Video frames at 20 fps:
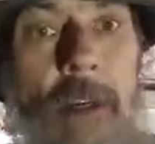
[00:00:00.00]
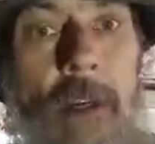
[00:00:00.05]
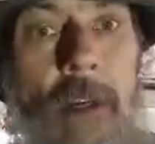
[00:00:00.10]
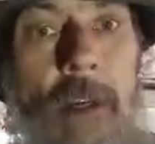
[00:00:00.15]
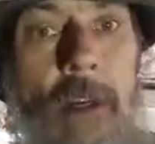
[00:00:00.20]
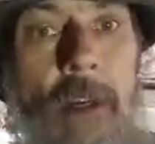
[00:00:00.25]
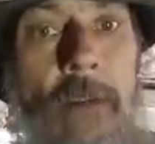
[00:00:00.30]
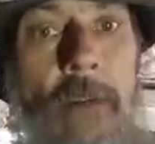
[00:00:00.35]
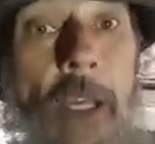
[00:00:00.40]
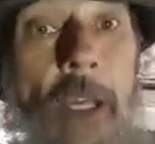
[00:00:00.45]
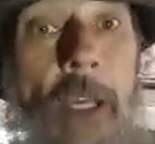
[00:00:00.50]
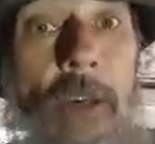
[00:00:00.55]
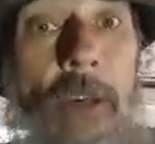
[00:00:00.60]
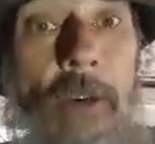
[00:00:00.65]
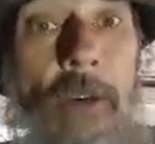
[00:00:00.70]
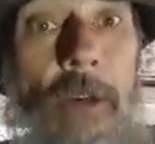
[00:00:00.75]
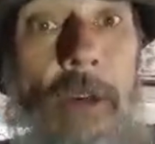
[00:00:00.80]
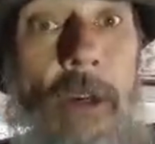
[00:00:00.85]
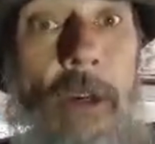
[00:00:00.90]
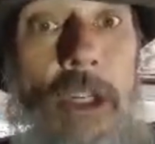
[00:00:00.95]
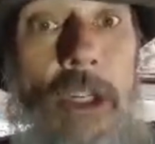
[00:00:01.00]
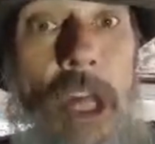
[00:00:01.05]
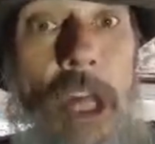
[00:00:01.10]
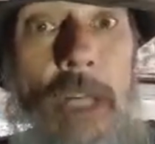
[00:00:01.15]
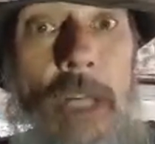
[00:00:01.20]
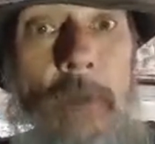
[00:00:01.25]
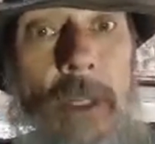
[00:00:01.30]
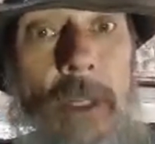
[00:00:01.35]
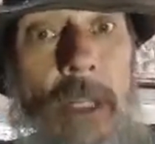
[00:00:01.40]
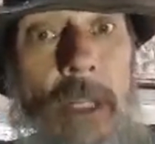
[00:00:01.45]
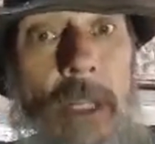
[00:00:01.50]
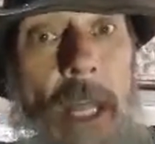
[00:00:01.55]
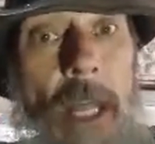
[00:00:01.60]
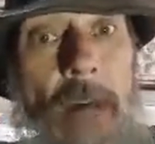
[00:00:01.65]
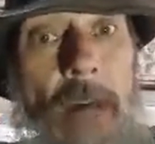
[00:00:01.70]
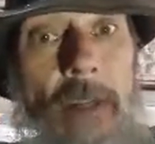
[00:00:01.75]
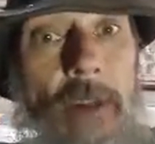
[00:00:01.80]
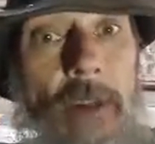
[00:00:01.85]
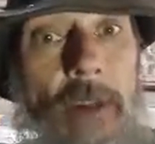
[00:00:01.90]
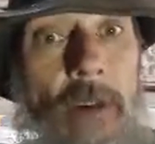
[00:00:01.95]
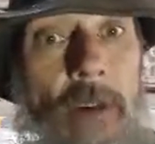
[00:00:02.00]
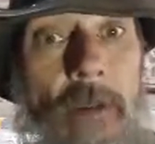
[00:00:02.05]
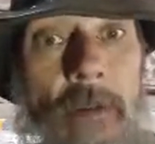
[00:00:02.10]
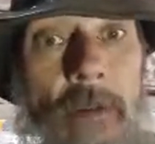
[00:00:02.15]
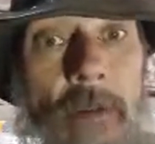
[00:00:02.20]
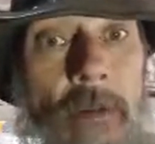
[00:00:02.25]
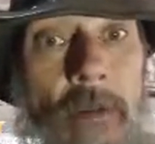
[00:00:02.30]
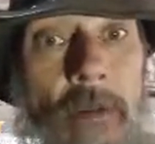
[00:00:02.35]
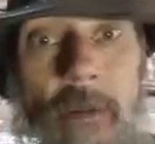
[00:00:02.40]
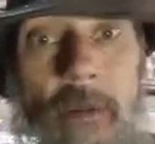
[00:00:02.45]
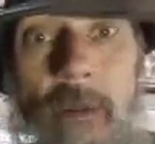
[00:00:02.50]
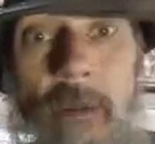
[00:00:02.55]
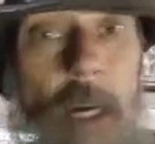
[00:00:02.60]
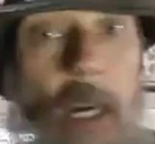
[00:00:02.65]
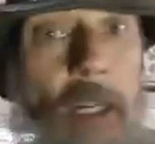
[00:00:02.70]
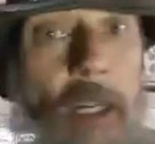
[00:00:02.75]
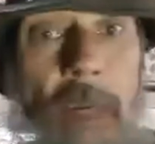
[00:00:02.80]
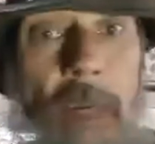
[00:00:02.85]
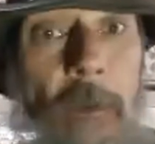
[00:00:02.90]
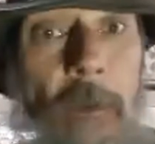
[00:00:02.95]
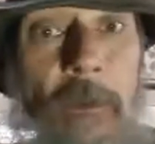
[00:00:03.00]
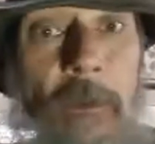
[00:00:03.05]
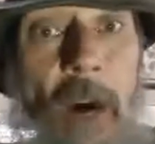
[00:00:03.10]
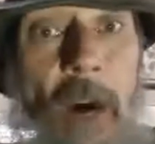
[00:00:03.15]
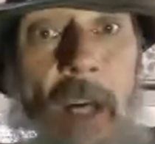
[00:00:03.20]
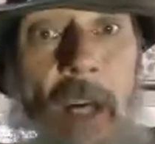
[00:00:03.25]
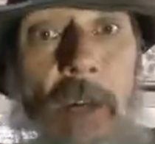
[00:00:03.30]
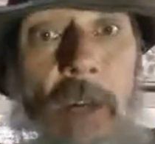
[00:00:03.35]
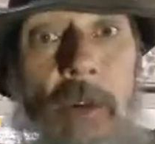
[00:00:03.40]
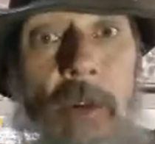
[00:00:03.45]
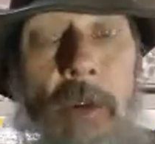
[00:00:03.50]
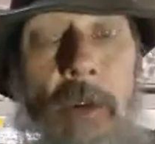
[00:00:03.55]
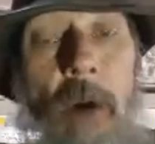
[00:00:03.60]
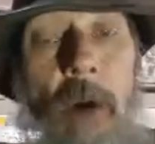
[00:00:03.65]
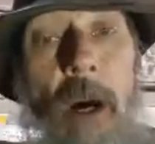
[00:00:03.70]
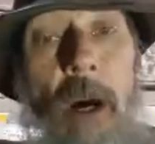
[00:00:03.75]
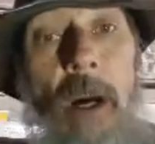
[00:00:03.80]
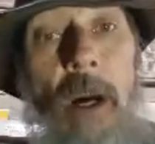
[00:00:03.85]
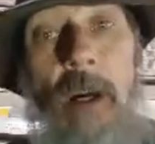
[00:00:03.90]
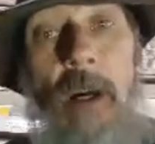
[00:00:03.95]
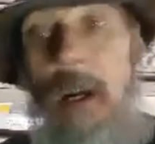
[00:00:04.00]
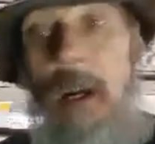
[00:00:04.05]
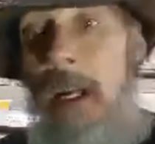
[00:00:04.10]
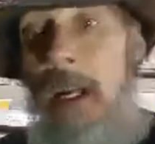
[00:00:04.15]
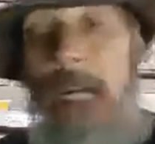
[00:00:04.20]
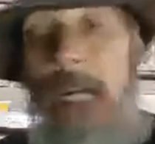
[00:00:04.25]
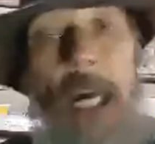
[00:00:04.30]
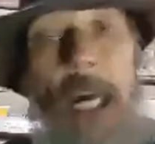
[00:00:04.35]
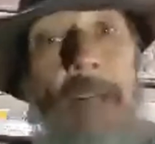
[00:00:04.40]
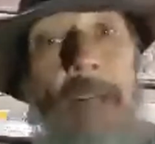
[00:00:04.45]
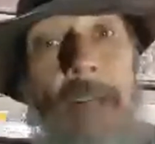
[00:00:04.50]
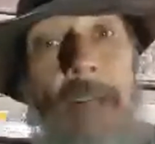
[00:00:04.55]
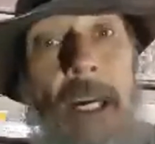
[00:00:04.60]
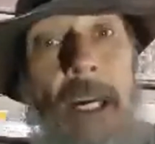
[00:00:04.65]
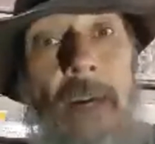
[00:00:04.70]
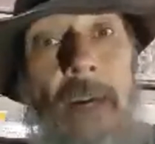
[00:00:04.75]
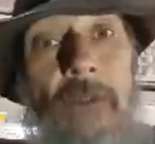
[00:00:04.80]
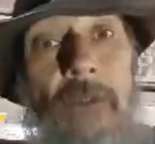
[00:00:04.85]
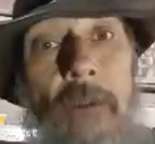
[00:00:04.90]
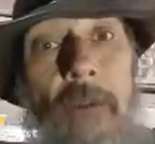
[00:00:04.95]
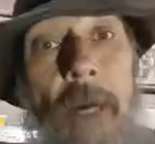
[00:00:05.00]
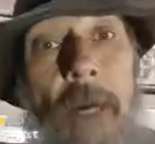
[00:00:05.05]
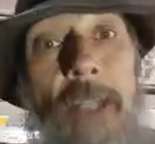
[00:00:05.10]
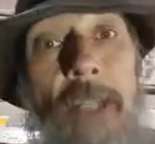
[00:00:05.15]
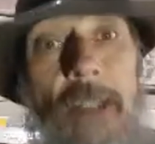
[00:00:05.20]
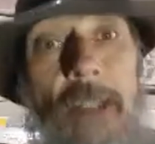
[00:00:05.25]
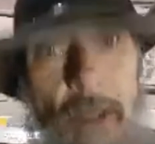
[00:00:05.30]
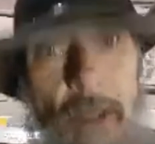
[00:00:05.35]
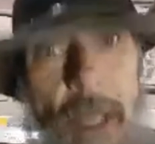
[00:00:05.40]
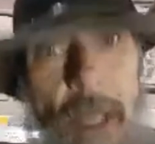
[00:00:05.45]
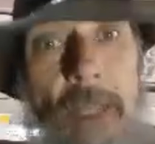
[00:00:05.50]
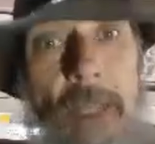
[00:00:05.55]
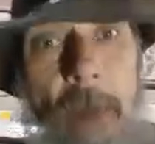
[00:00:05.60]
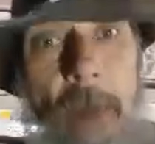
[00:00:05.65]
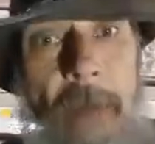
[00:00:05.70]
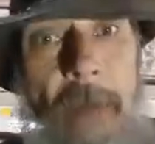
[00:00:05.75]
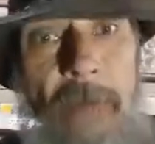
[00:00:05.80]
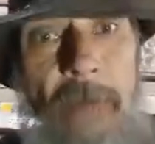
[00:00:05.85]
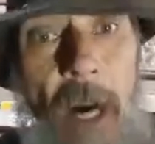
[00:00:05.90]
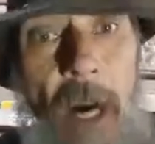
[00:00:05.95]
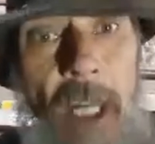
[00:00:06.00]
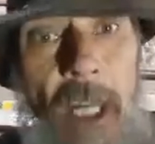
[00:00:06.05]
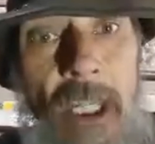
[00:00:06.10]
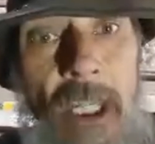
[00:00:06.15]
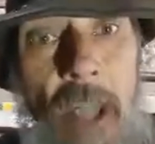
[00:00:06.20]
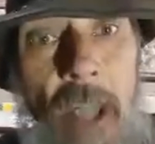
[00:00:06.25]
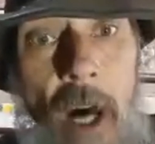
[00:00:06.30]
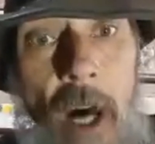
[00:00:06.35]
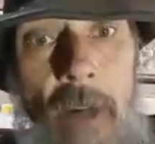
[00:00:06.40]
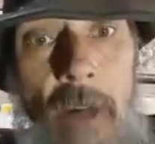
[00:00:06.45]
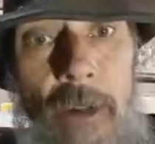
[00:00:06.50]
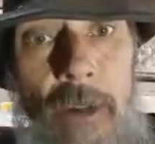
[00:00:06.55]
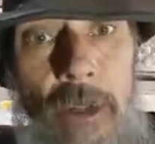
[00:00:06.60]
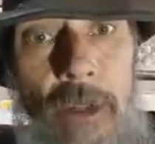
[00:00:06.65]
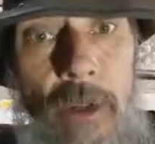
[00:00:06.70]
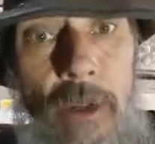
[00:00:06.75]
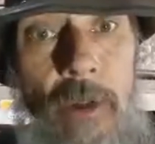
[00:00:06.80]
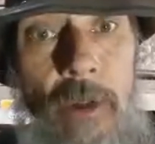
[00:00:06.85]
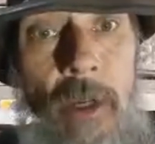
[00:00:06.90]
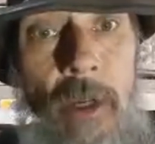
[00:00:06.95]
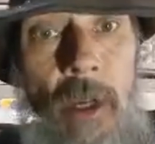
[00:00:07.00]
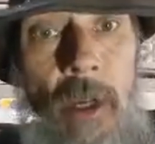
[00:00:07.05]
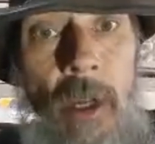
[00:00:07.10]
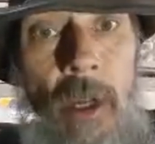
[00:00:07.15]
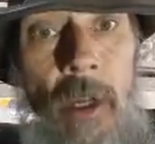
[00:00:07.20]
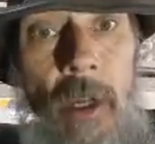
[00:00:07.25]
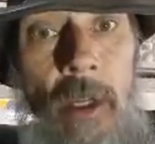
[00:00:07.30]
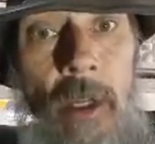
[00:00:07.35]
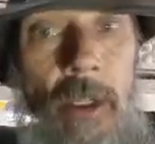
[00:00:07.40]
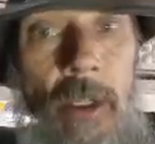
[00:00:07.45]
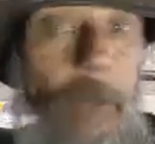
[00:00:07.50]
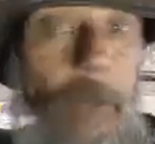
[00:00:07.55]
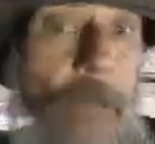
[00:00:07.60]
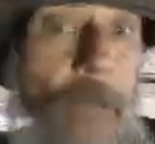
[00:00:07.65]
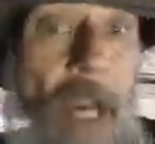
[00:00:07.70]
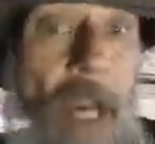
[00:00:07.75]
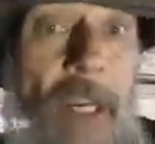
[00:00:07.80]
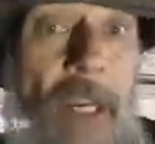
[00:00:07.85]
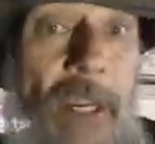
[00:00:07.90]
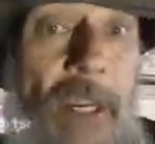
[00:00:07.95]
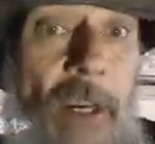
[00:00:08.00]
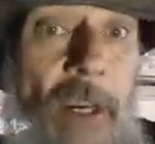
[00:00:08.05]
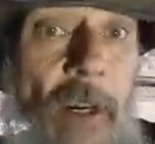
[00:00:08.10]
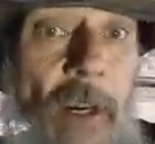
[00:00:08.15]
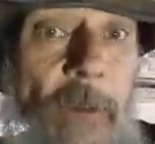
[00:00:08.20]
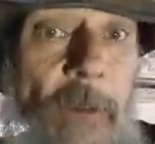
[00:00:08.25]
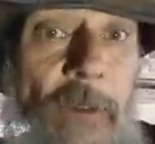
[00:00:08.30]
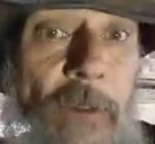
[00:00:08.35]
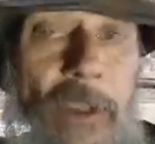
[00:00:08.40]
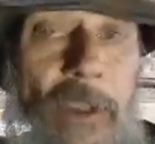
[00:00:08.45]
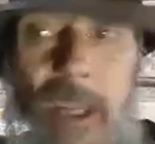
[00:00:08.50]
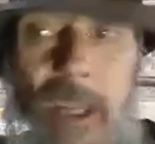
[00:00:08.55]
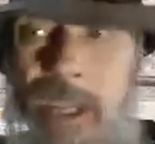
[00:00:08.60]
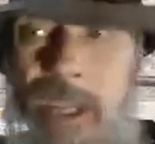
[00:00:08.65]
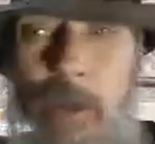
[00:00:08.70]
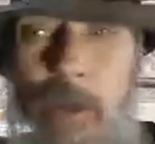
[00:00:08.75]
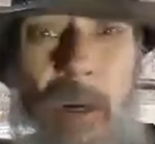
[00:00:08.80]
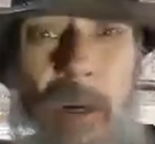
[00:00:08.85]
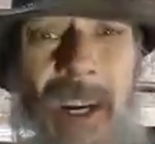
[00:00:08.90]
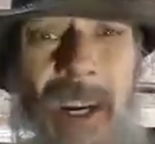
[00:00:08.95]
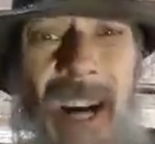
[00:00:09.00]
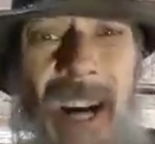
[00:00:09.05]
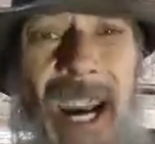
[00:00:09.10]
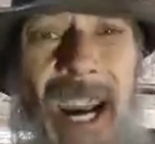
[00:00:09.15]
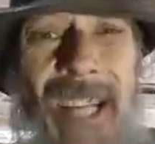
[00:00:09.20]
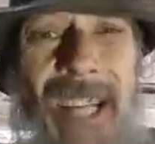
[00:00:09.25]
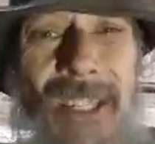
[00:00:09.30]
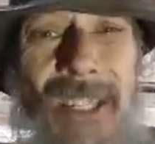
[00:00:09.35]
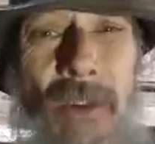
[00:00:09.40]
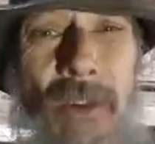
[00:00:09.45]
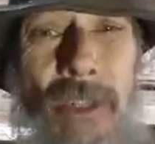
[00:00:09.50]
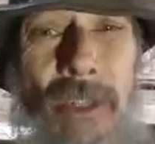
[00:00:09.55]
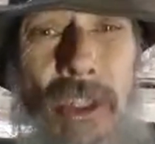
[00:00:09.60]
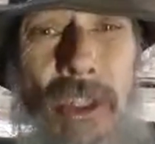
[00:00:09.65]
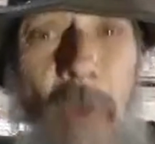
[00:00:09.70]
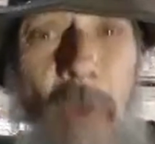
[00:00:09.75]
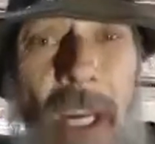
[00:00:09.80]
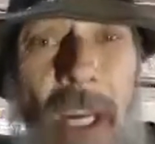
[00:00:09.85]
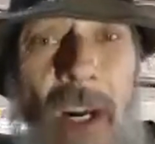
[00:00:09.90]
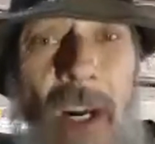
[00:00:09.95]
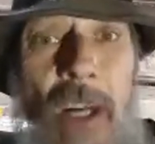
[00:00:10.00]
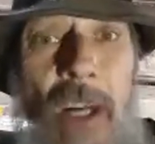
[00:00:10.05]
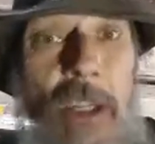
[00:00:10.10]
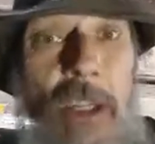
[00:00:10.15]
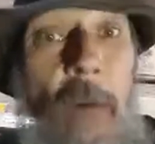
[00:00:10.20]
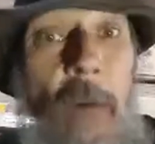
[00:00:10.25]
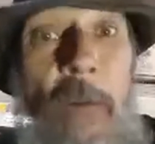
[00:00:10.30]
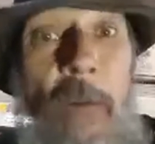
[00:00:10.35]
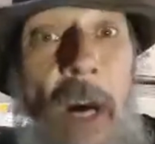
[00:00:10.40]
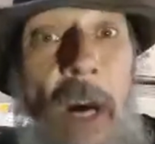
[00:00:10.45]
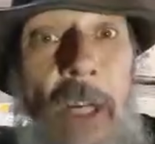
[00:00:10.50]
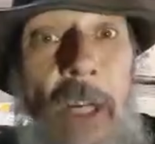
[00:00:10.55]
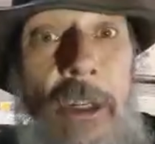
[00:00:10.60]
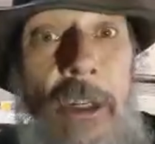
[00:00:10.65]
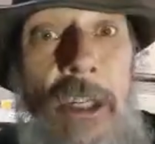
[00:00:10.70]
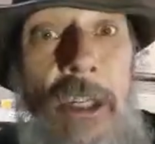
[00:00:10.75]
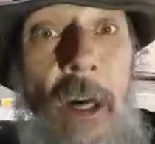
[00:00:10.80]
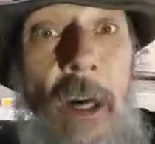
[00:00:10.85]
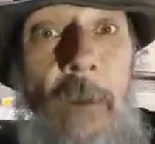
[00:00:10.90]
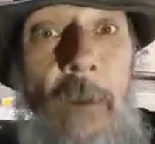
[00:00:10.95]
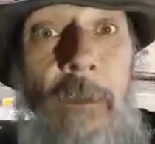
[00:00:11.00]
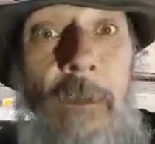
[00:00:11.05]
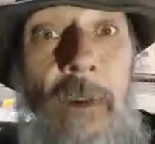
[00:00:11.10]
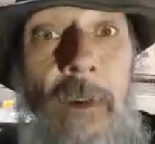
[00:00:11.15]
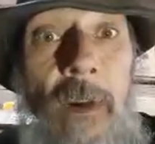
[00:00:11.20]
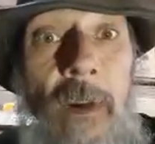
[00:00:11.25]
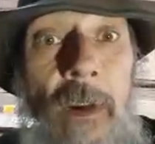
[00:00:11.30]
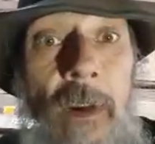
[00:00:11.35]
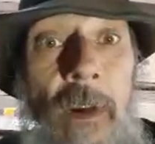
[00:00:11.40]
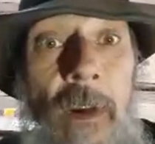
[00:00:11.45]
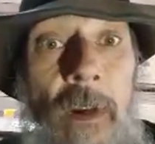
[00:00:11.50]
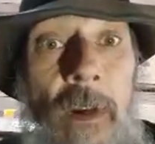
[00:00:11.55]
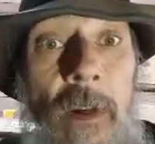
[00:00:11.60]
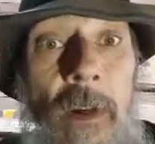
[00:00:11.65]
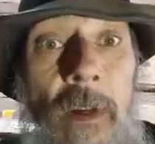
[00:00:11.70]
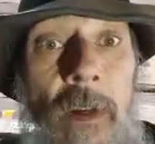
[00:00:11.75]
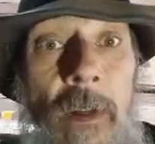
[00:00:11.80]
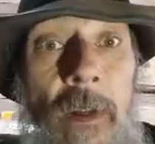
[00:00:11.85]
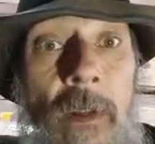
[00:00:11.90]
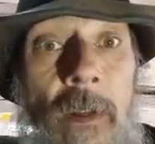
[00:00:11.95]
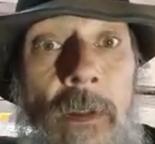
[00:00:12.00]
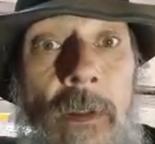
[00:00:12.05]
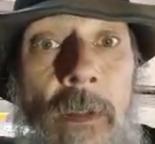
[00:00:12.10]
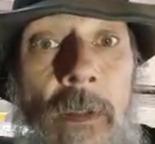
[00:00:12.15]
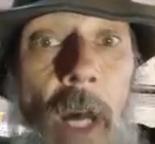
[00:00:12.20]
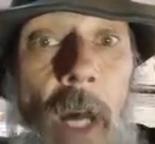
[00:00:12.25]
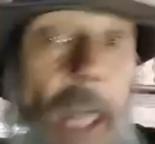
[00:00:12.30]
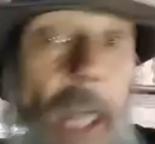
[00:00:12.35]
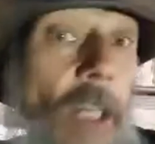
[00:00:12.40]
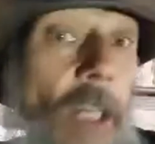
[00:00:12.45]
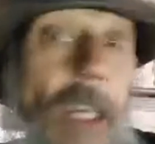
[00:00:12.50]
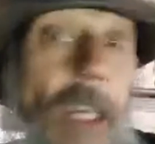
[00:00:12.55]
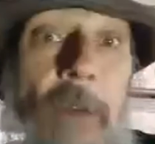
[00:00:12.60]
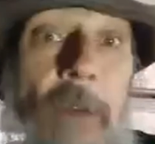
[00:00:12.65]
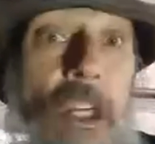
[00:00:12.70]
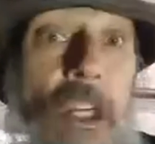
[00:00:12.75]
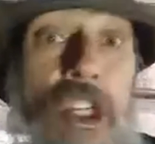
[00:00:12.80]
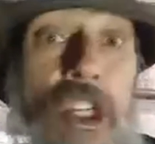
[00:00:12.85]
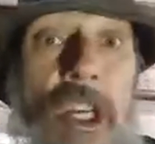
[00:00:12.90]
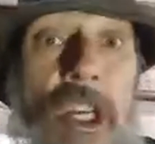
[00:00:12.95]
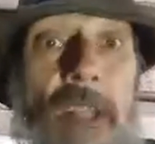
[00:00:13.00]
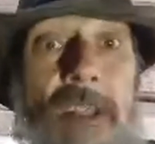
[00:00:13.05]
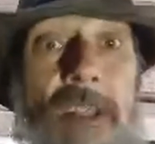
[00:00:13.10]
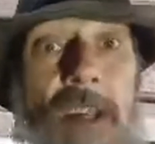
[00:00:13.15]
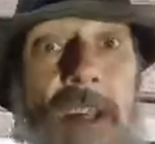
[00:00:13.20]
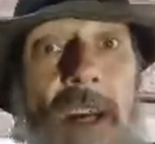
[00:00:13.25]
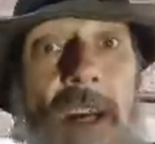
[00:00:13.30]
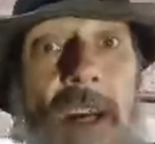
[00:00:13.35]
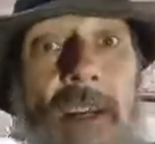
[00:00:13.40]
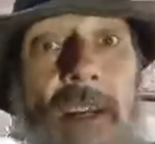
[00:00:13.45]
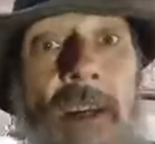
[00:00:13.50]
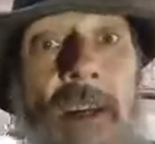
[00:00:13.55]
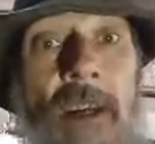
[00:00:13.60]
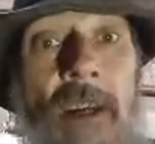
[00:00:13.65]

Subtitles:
Fuck you. Your judgment's clouded, dude. I don't give a fuck who you are. I don't care if you're my son. That's my fucking daughter, dude. You've dated her since you were high school sweethearts. Go fuck yourself. I don't give a shit, son.